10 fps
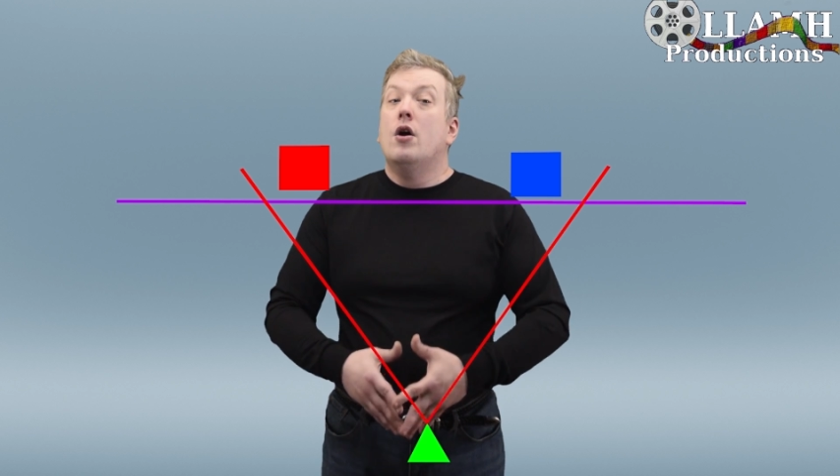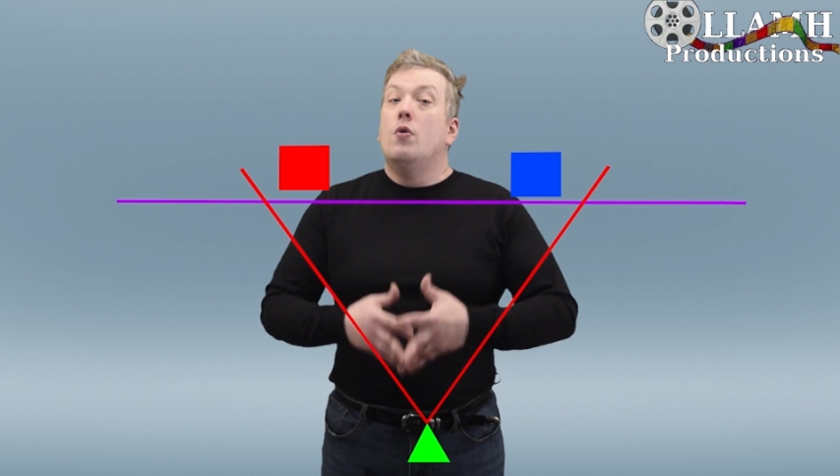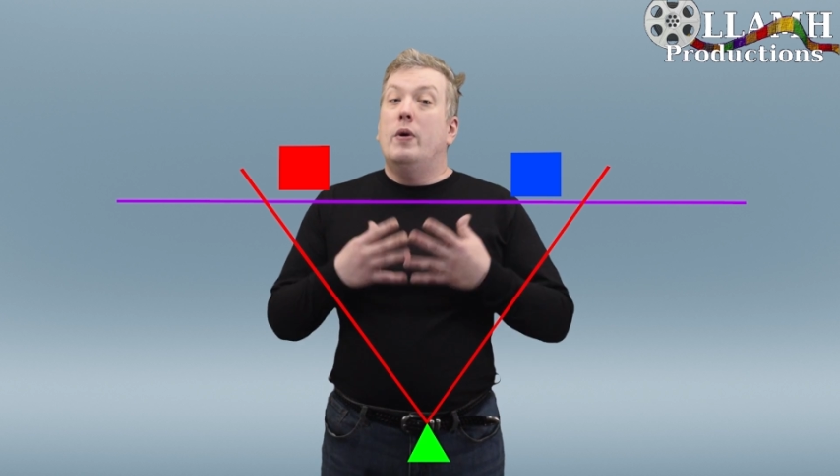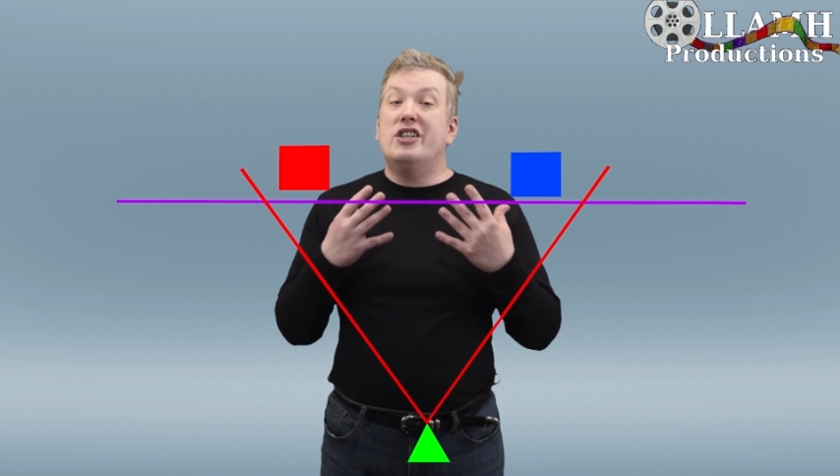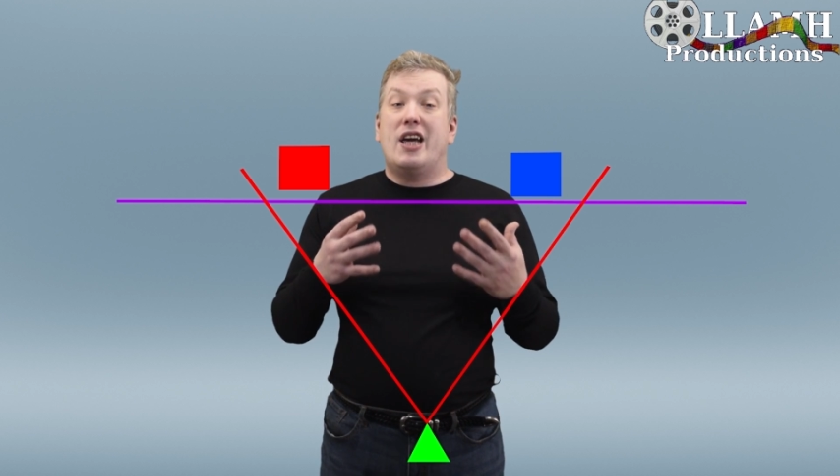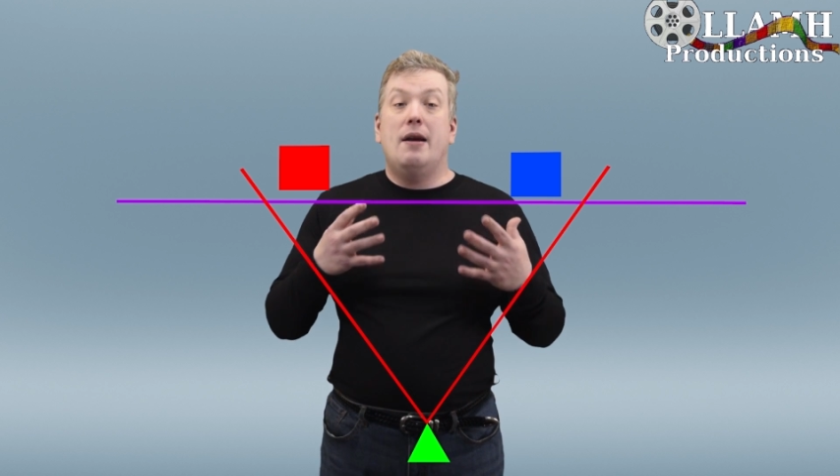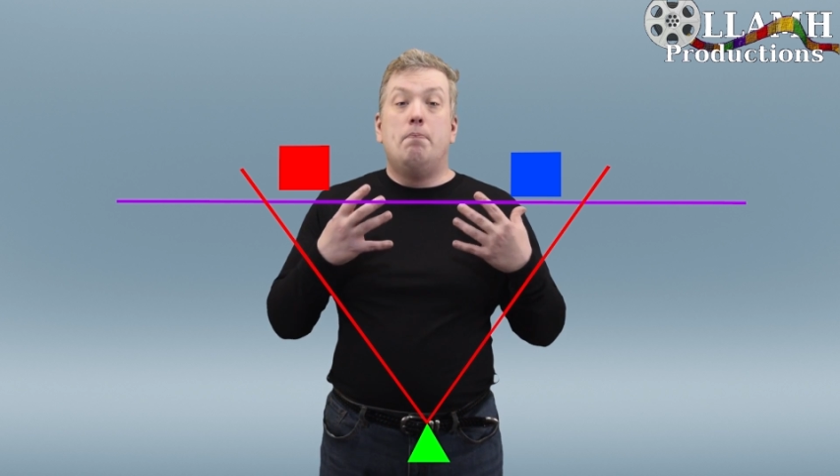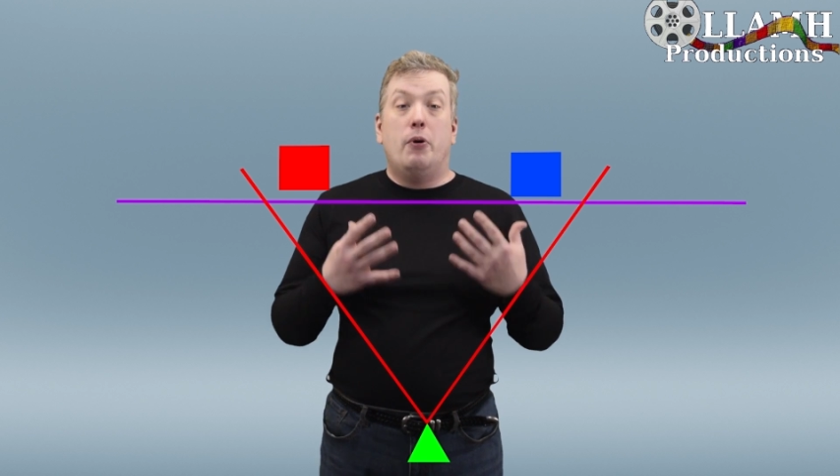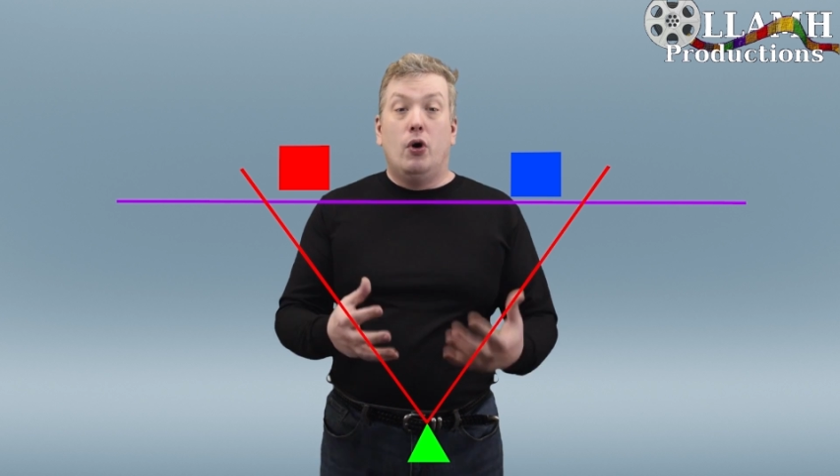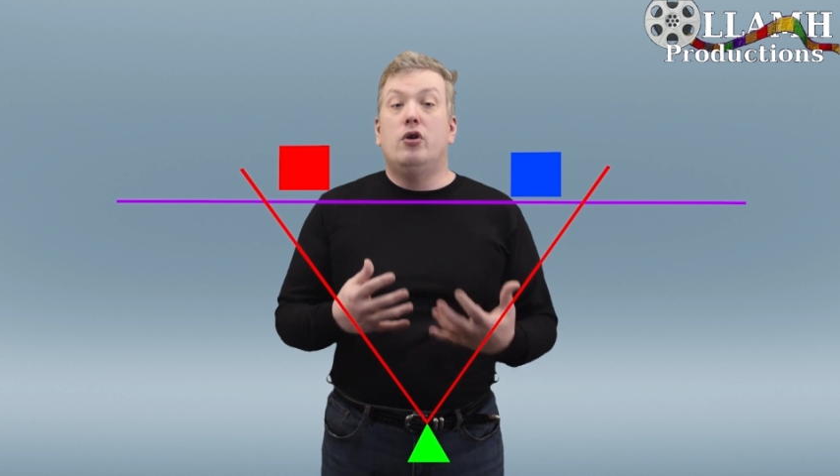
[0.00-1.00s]
which can
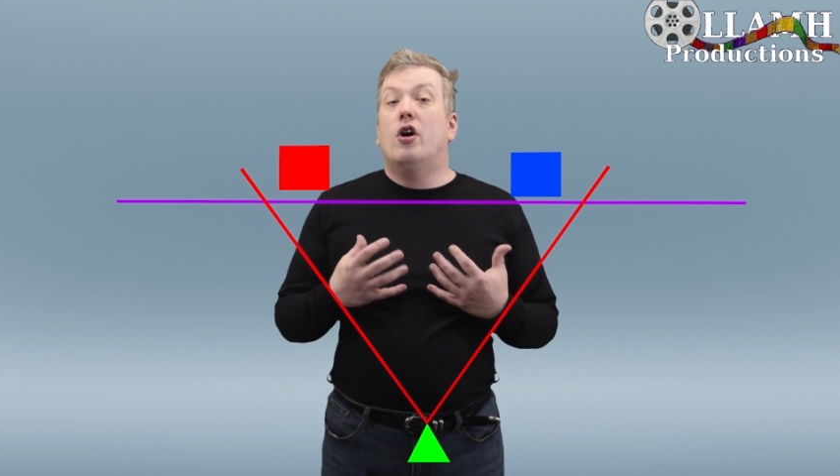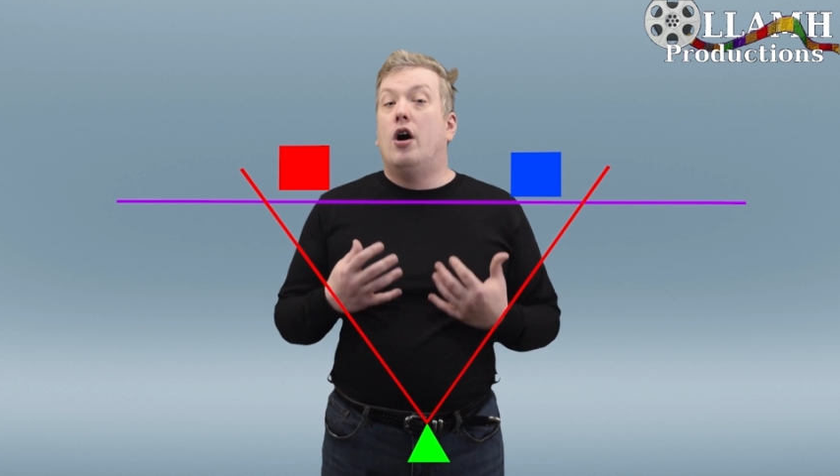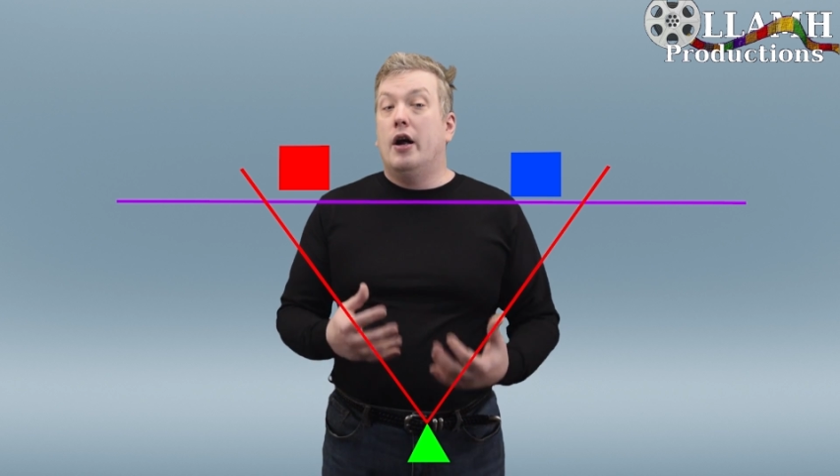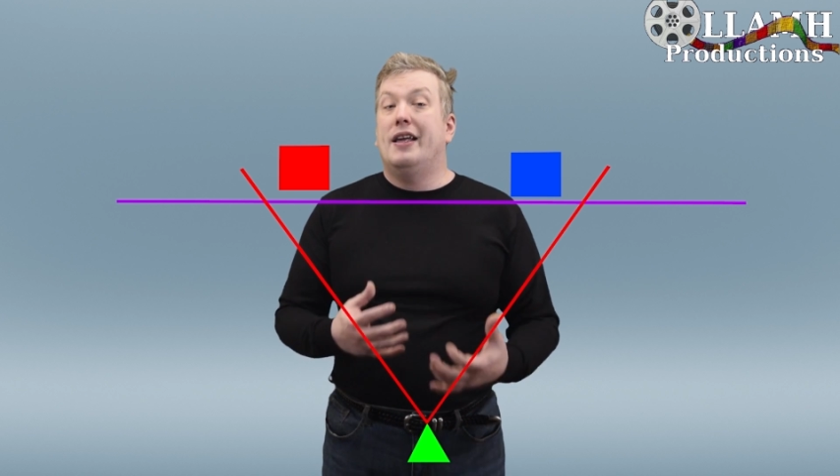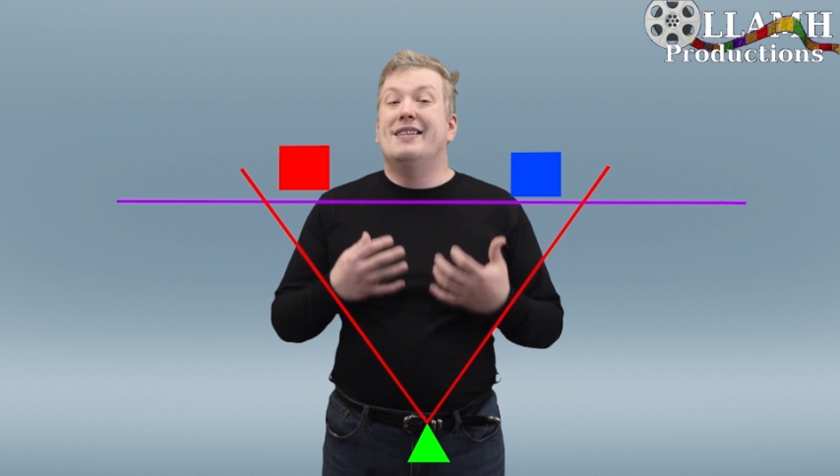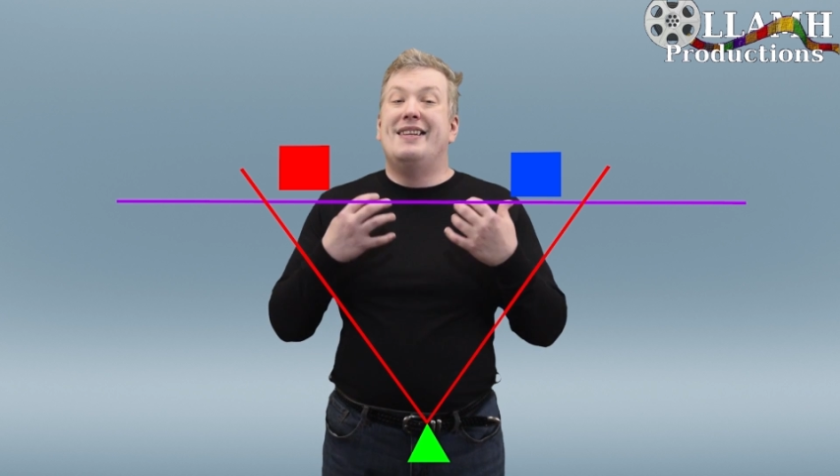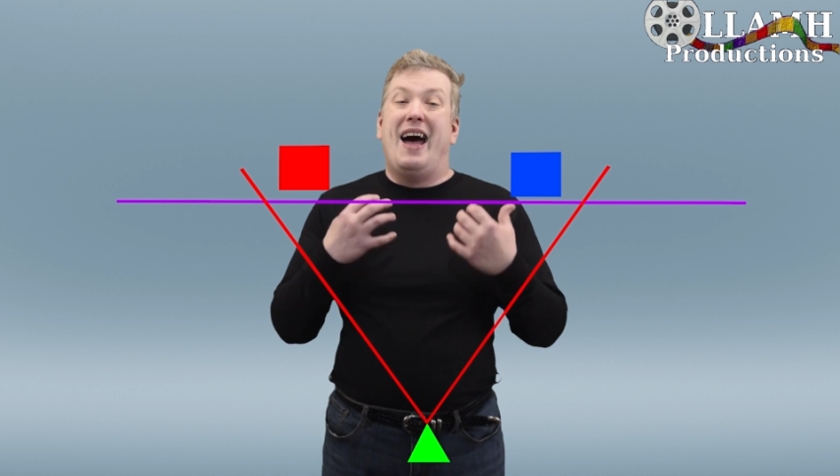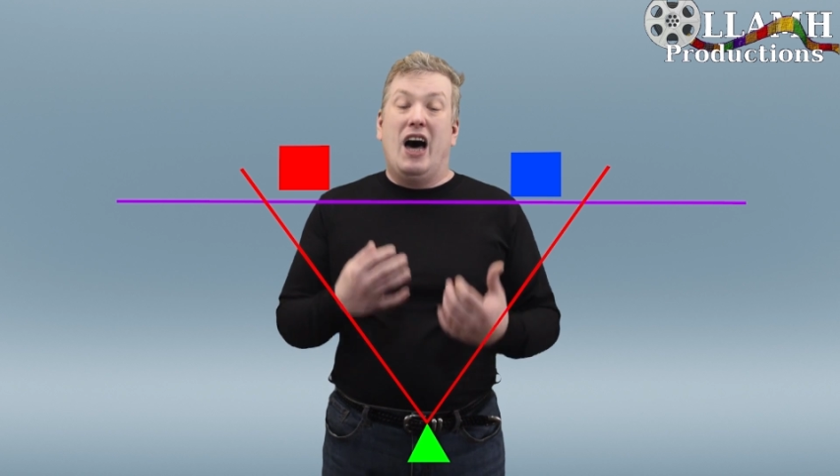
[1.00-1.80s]
pull your audience